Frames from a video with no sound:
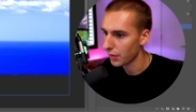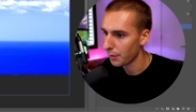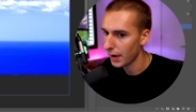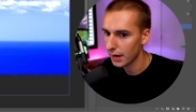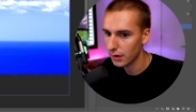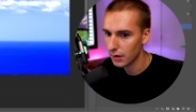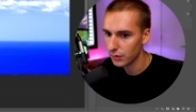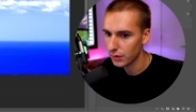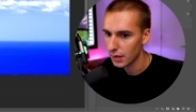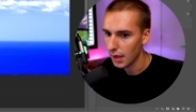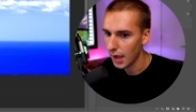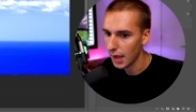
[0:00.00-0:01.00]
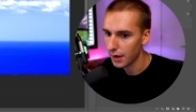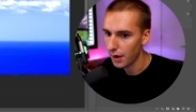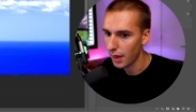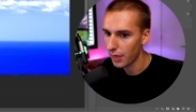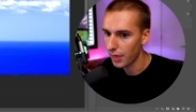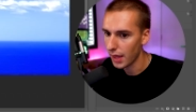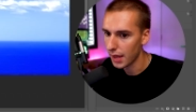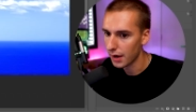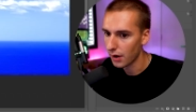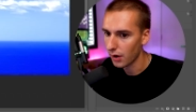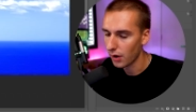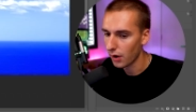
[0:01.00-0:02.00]
the background and
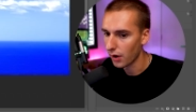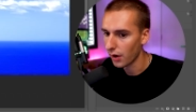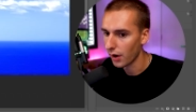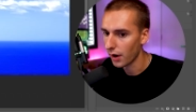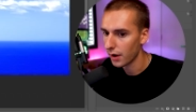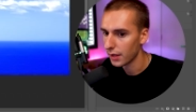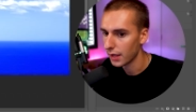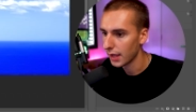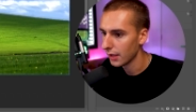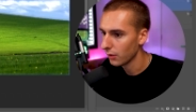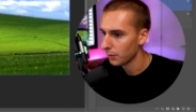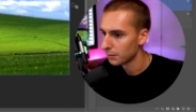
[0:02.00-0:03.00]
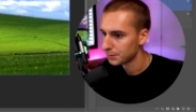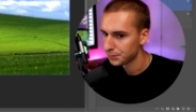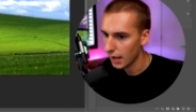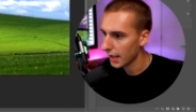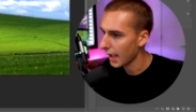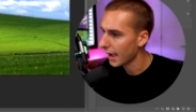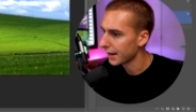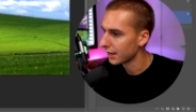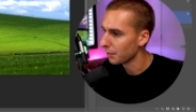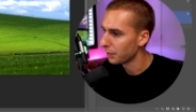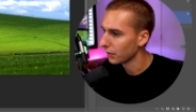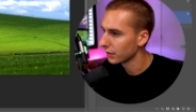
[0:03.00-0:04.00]
then our hill. I added
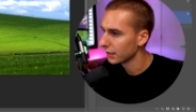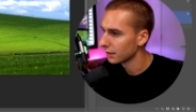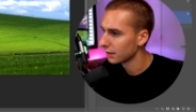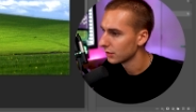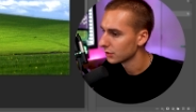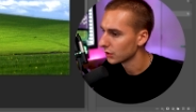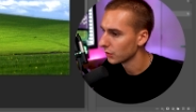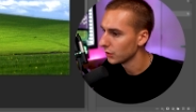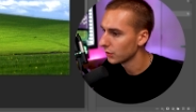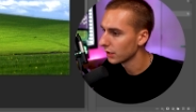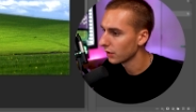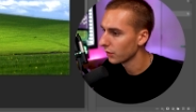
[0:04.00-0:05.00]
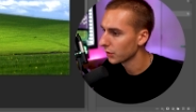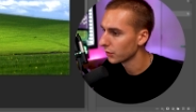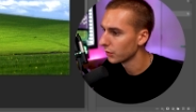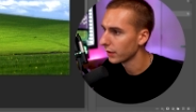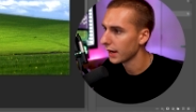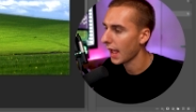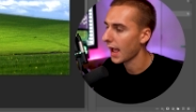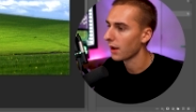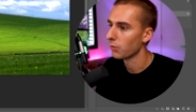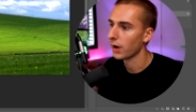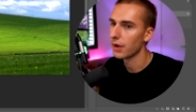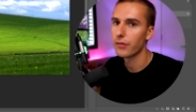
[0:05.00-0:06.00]
a building. So you can go through and add
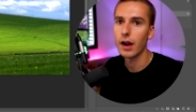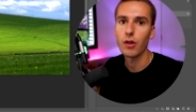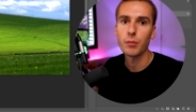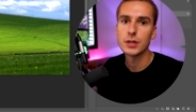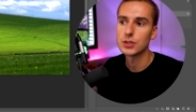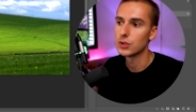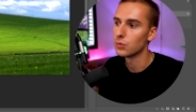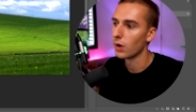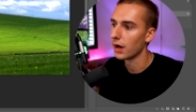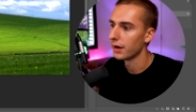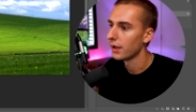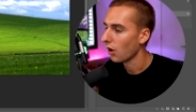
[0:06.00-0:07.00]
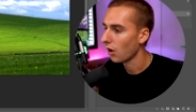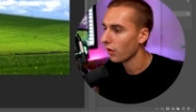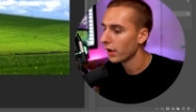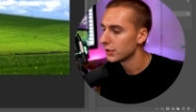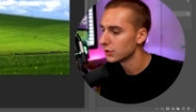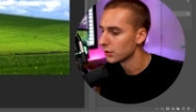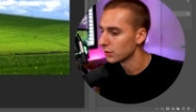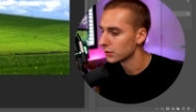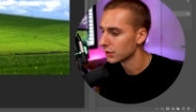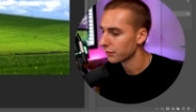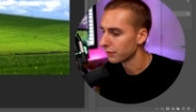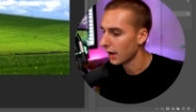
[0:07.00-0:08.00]
whatever elements you want. All I do
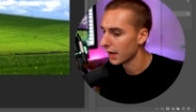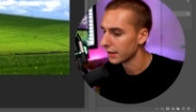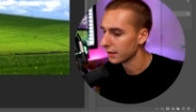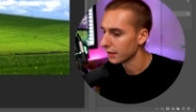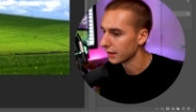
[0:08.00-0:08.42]
to find